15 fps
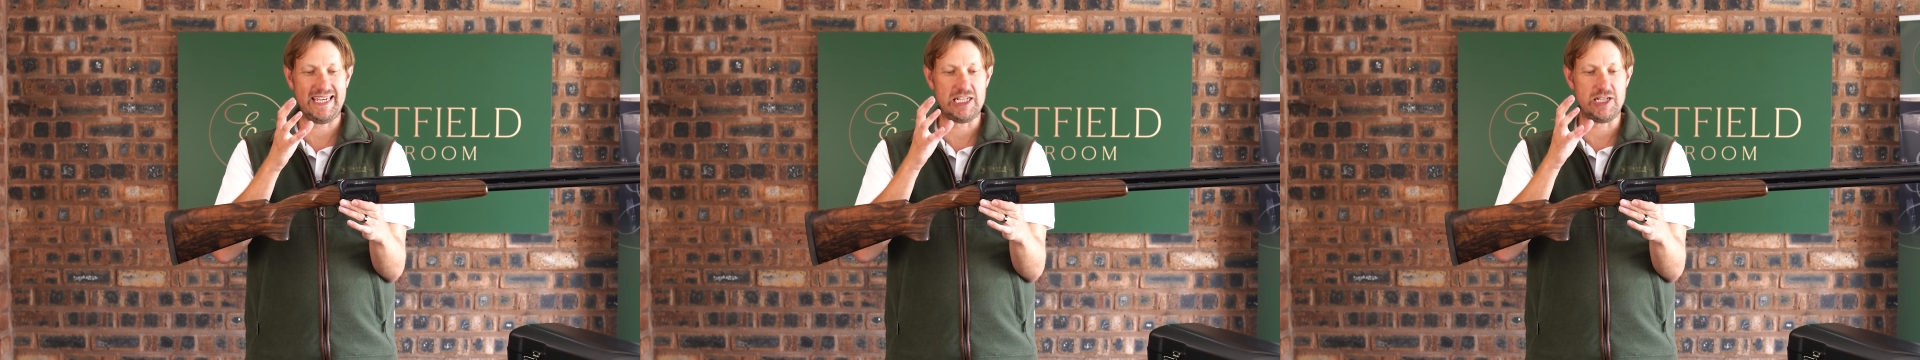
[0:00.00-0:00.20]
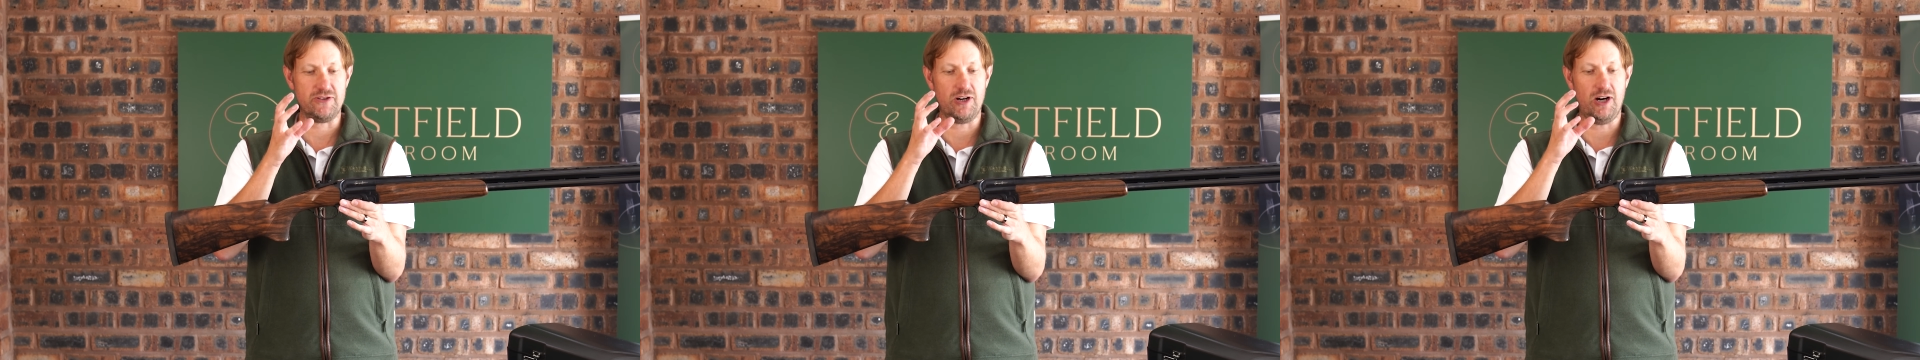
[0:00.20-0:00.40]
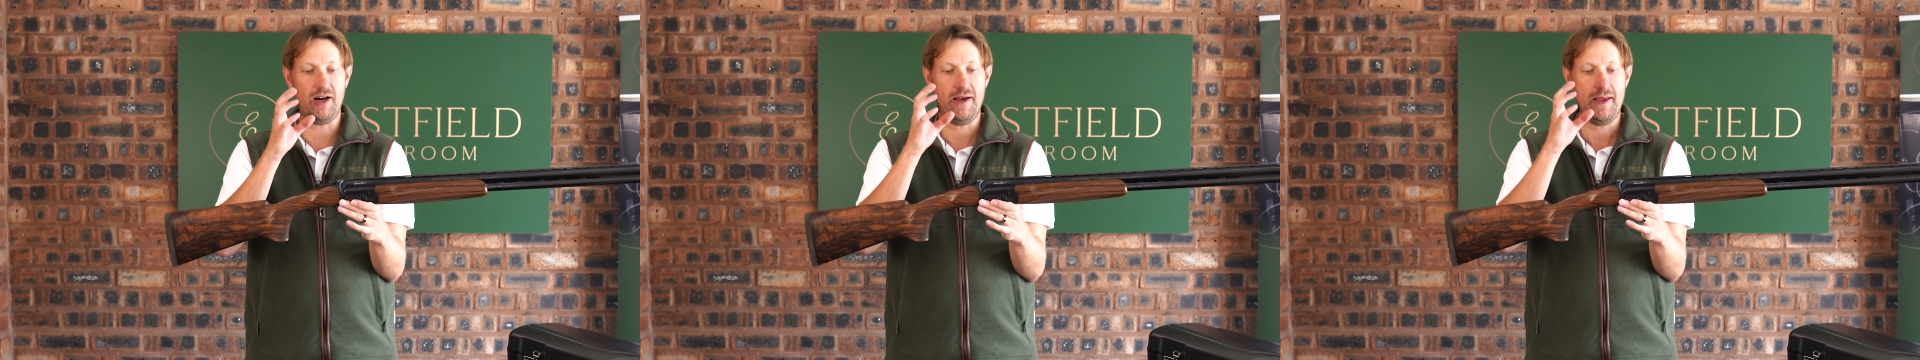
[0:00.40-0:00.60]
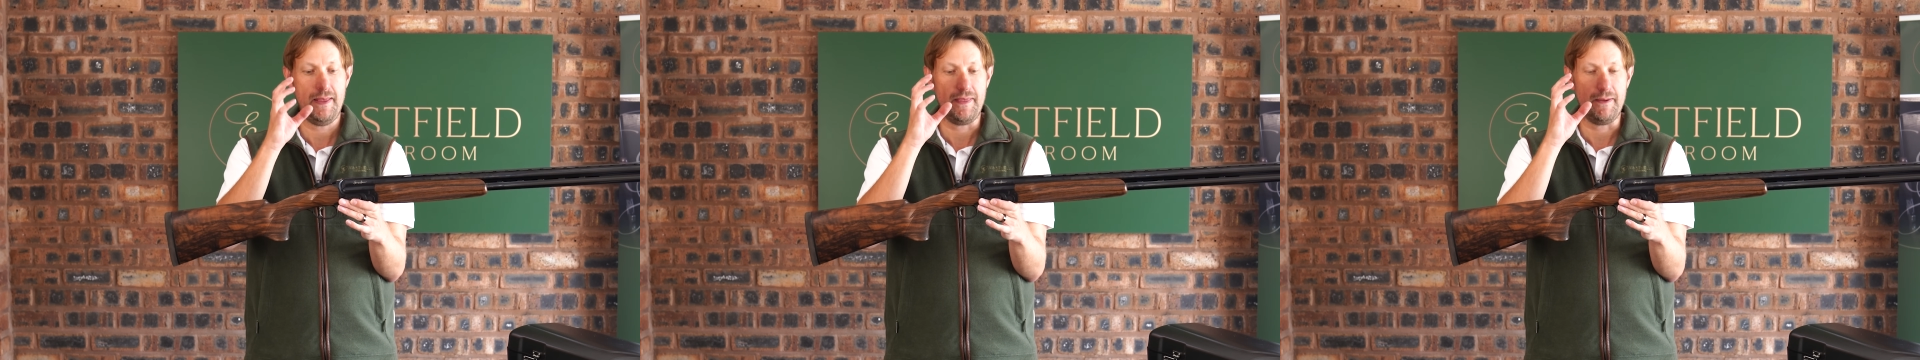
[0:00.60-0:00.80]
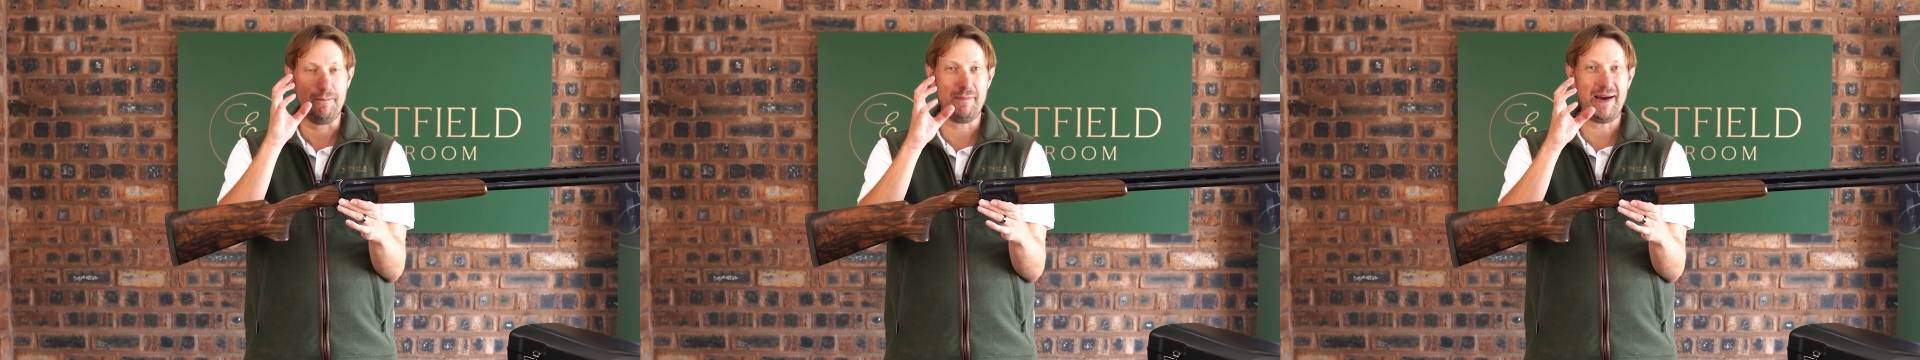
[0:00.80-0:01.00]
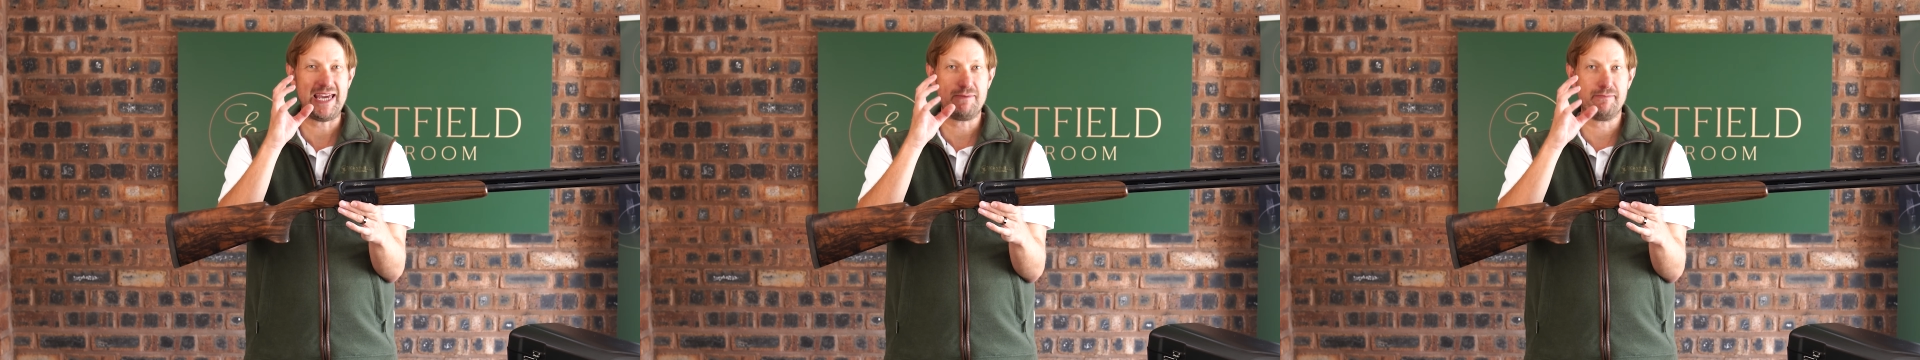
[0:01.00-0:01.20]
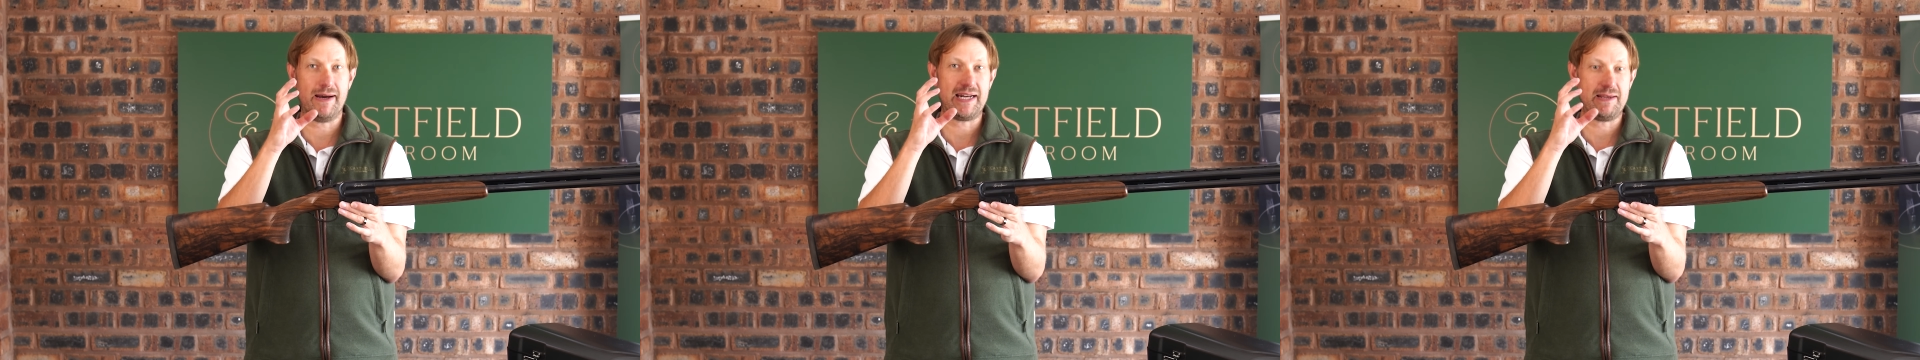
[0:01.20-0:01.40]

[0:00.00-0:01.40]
is you've got the main man